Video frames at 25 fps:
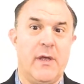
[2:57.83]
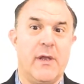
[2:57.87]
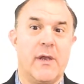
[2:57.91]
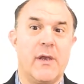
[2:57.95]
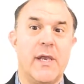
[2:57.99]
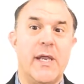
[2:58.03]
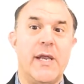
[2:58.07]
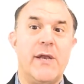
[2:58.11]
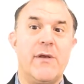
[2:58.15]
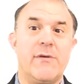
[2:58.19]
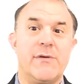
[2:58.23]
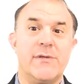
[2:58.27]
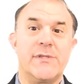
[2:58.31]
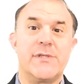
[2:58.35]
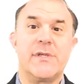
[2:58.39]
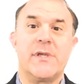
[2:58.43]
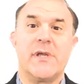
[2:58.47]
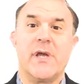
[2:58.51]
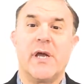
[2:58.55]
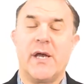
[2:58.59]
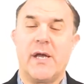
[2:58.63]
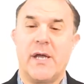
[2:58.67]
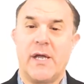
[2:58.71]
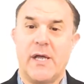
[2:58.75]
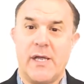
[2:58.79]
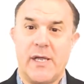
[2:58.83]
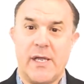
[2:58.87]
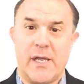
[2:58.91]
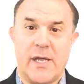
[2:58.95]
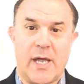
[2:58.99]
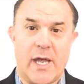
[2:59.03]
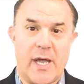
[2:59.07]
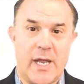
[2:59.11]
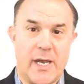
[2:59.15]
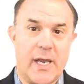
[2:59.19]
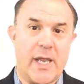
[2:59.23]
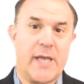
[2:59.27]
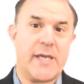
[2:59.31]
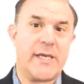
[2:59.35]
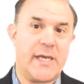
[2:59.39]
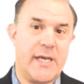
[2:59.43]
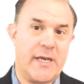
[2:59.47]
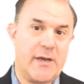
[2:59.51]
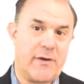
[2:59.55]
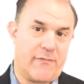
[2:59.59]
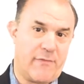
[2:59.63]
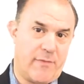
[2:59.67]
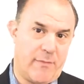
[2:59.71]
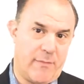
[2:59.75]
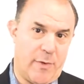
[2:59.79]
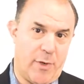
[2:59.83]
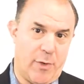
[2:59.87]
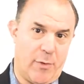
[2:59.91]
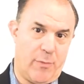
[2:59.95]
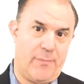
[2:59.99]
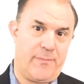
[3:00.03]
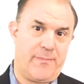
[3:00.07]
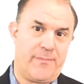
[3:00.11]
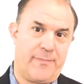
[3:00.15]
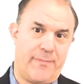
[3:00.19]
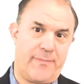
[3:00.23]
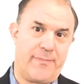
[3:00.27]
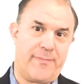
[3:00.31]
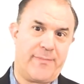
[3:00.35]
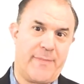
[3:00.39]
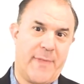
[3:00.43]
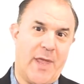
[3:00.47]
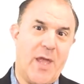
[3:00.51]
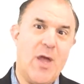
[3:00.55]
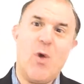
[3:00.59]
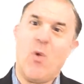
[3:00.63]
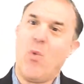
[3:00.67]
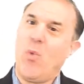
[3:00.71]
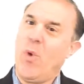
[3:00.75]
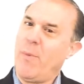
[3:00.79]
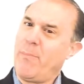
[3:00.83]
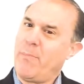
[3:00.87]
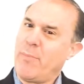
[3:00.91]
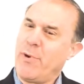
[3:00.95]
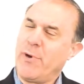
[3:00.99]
Leaders, I'd like to hear from you. What